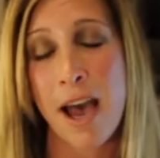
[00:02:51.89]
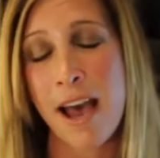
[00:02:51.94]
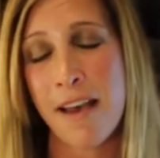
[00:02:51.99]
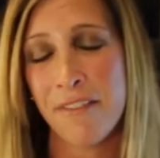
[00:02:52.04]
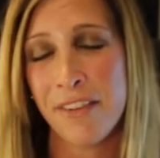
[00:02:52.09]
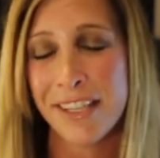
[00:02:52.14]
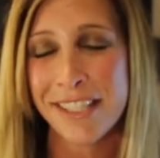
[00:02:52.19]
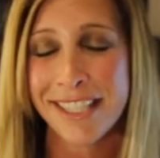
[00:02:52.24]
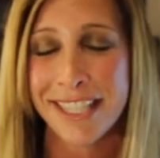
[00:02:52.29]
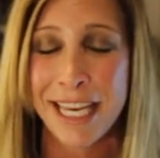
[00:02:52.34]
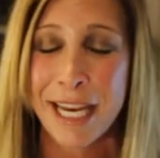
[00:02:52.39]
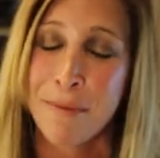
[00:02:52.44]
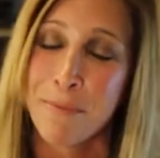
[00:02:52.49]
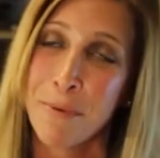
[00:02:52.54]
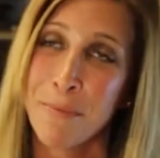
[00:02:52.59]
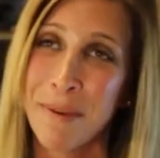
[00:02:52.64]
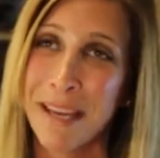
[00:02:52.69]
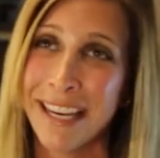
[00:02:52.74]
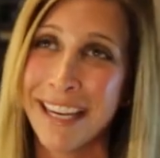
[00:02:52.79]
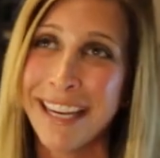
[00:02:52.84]
Obviously, I'm
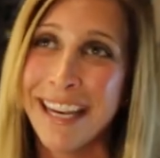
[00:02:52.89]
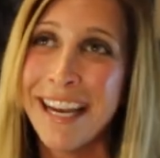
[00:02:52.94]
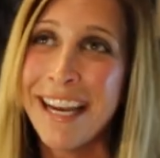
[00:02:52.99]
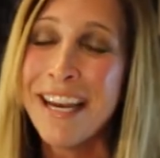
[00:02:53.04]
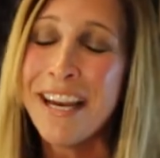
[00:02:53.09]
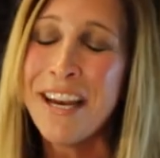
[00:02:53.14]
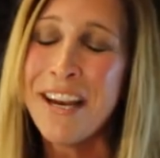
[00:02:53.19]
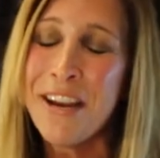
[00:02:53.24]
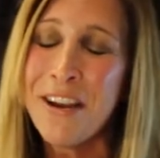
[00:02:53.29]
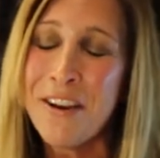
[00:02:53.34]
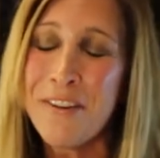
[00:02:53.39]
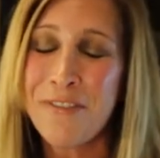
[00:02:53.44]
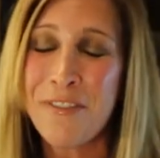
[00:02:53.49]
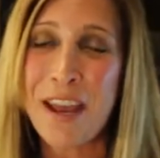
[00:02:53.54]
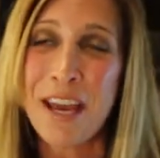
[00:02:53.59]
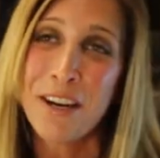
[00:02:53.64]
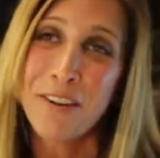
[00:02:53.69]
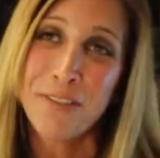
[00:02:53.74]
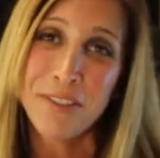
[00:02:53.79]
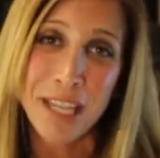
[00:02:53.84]
a big
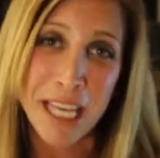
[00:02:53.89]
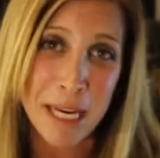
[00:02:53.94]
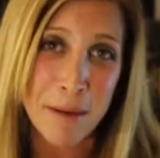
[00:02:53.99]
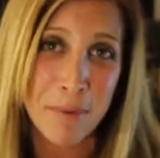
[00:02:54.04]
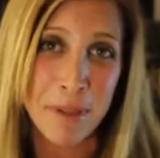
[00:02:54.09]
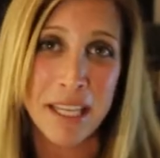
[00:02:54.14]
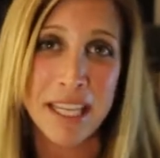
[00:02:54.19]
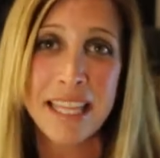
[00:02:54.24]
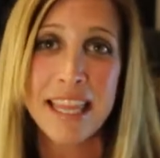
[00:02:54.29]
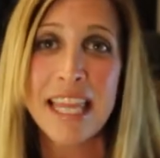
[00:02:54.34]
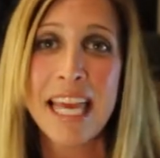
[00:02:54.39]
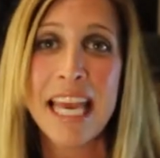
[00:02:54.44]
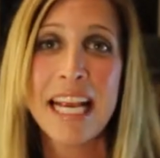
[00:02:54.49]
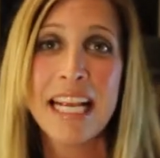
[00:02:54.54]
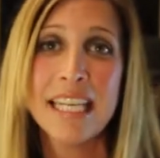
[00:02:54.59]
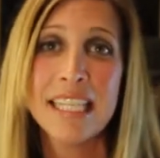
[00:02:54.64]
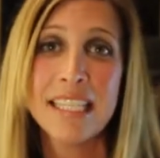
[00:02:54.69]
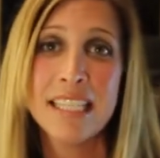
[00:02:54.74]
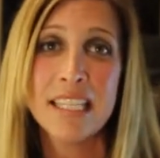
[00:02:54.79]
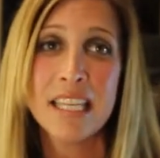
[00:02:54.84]
fan of labeling
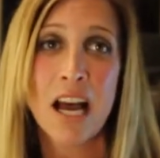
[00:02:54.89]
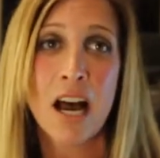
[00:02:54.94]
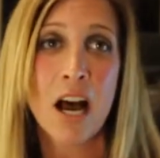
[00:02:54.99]
things.